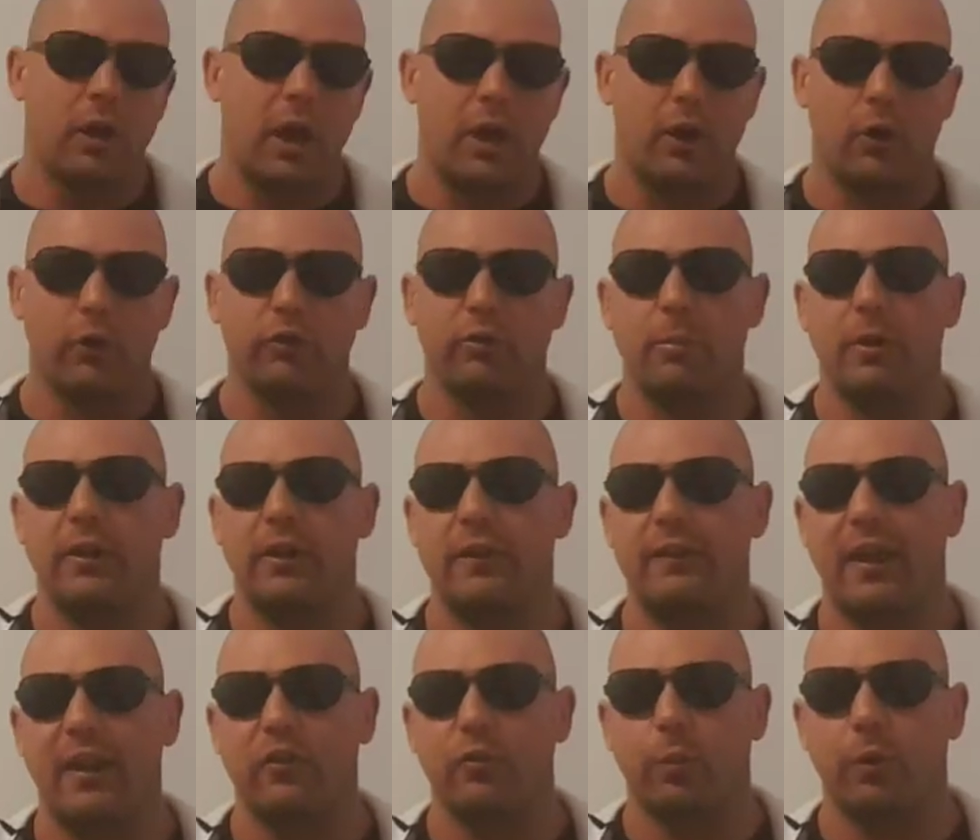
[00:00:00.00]
And ultimately,
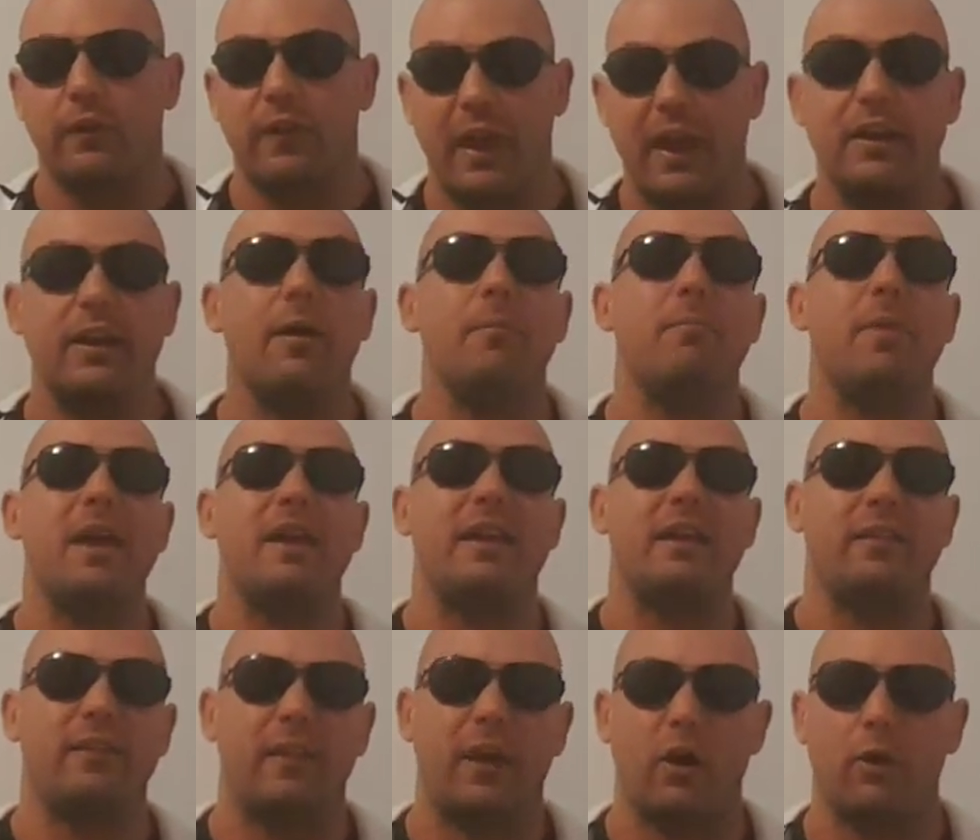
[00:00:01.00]
that's where they end up
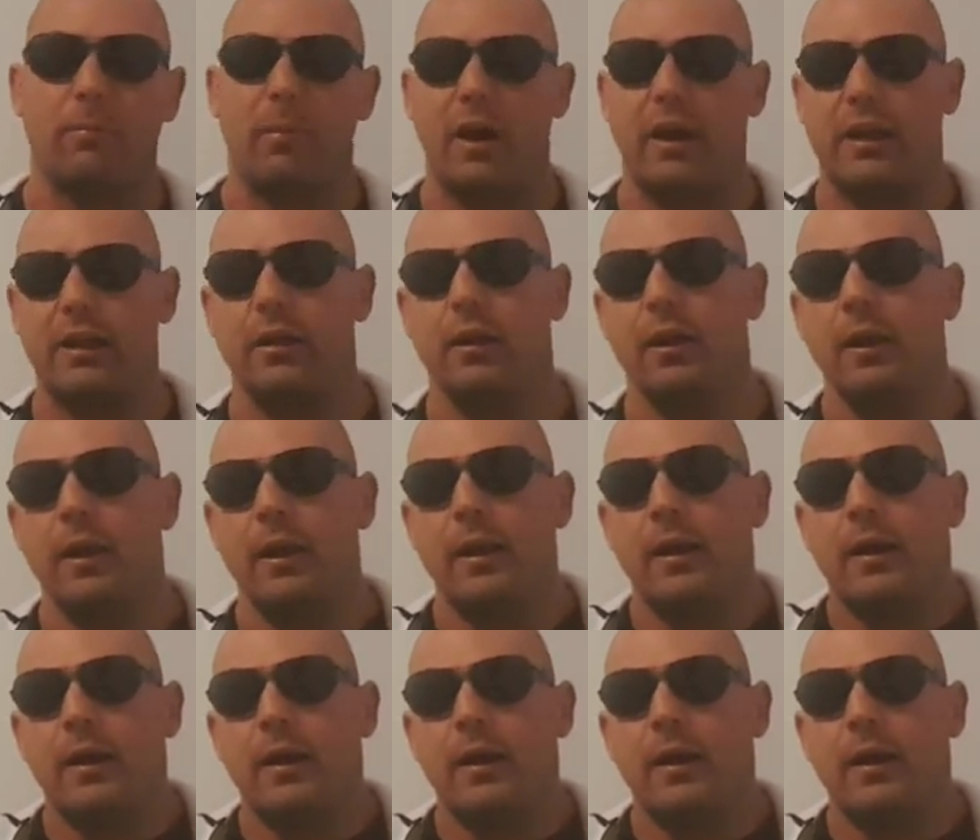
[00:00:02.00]
making their money.